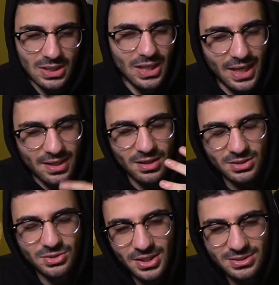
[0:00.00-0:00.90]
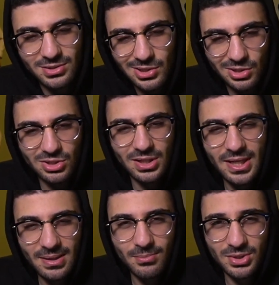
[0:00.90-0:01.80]
And it also gets a little
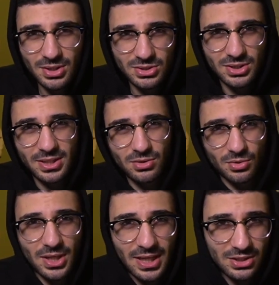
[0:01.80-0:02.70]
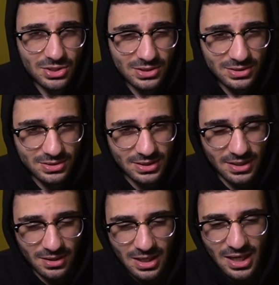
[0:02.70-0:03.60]
lame when there's like locations that
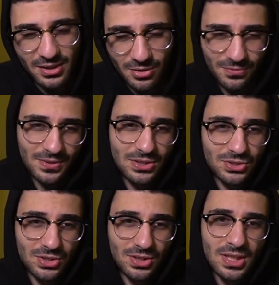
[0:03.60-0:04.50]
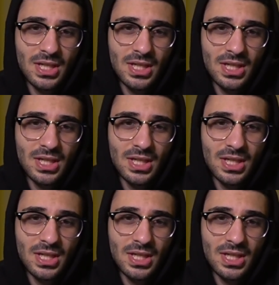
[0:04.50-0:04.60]
are hot or featured